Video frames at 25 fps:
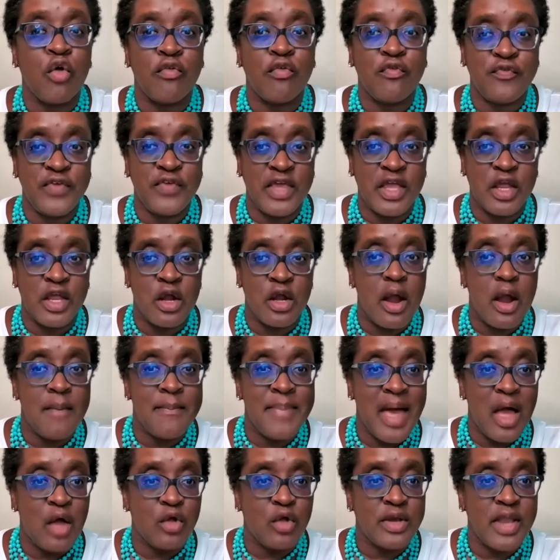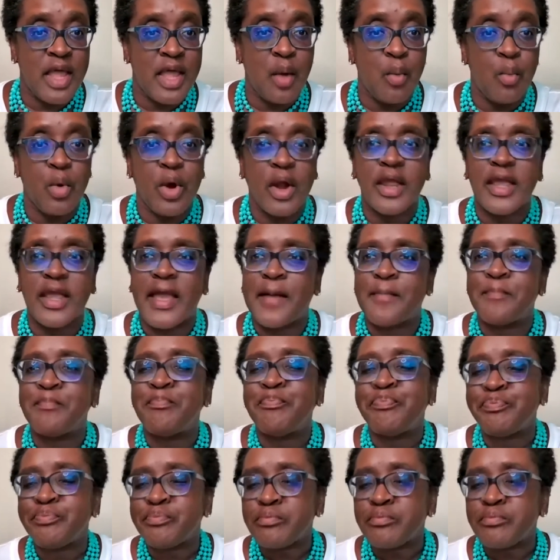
or fear about networking?